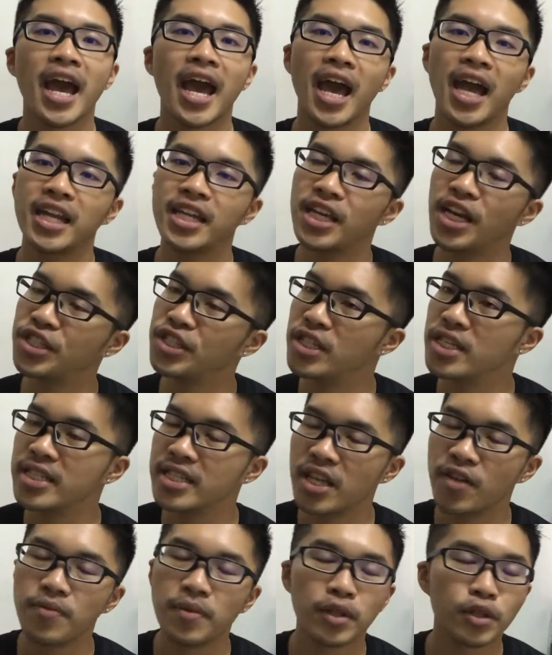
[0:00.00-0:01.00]
And it actually
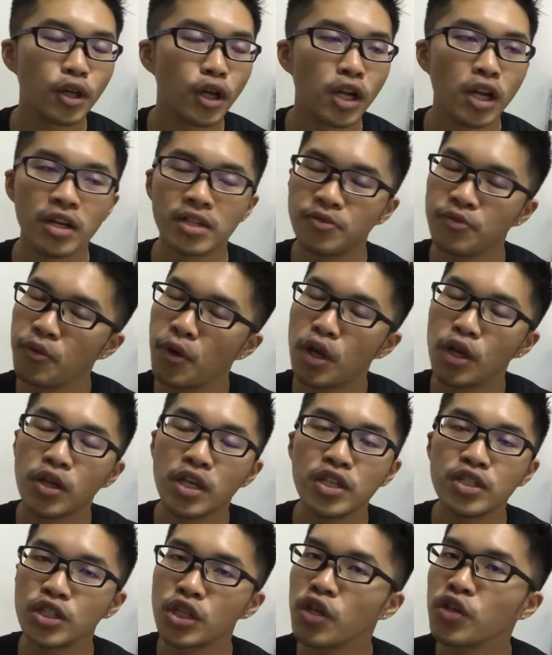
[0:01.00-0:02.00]
saved me a ton.
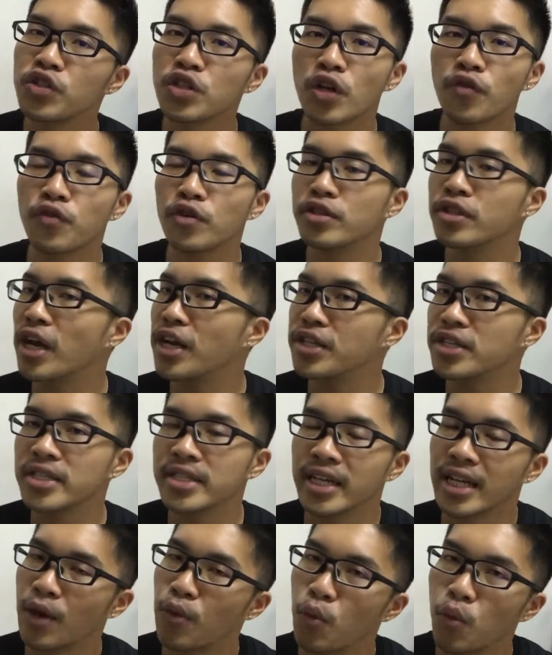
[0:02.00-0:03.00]
What each of photo I
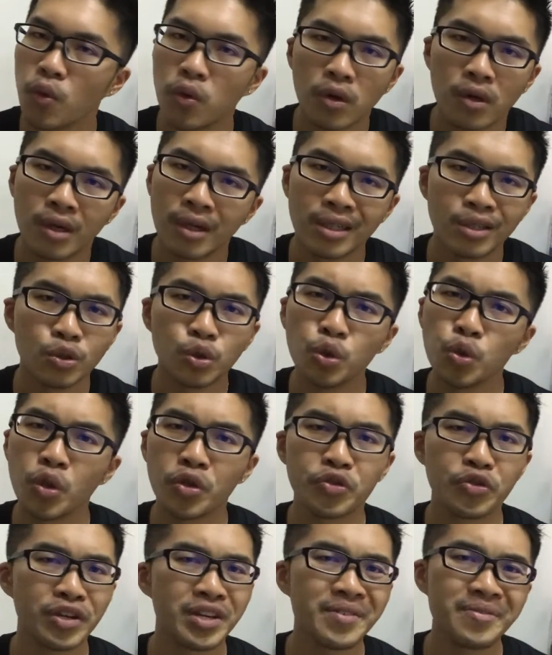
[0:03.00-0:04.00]
just take 2
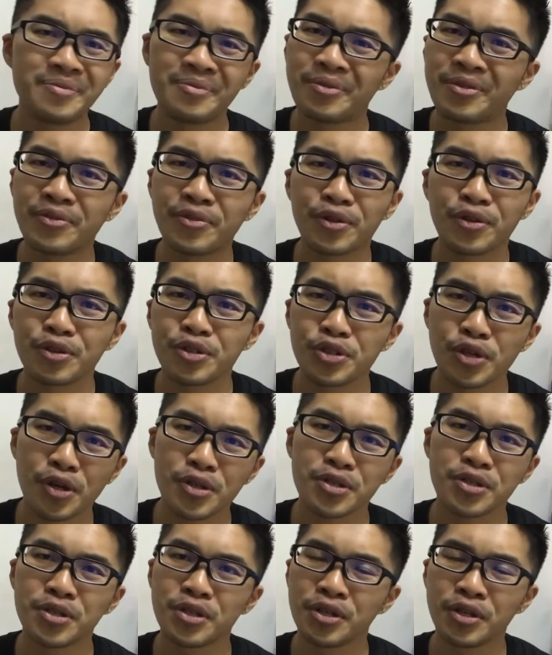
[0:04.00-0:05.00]
or 3
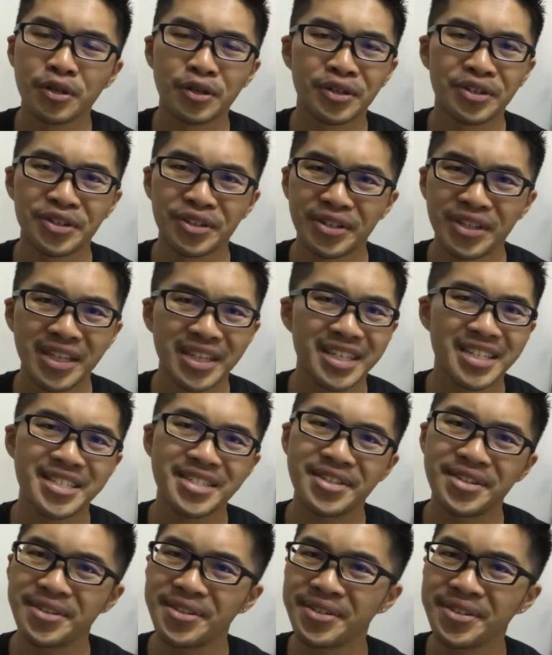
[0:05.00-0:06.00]
Photoshop only.
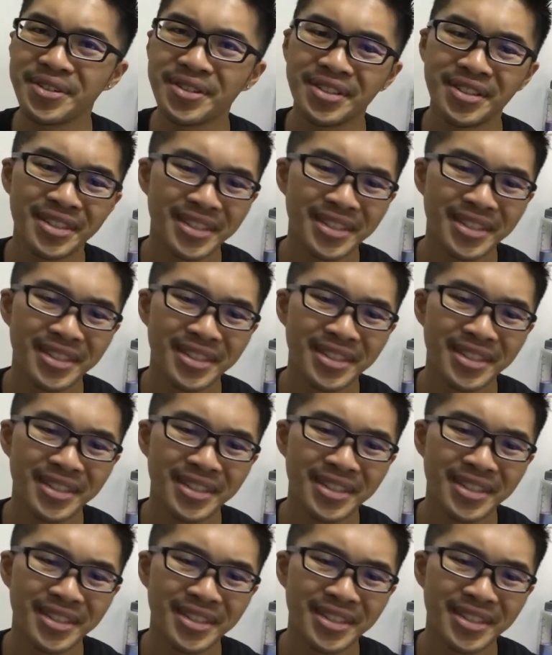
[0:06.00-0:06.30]
So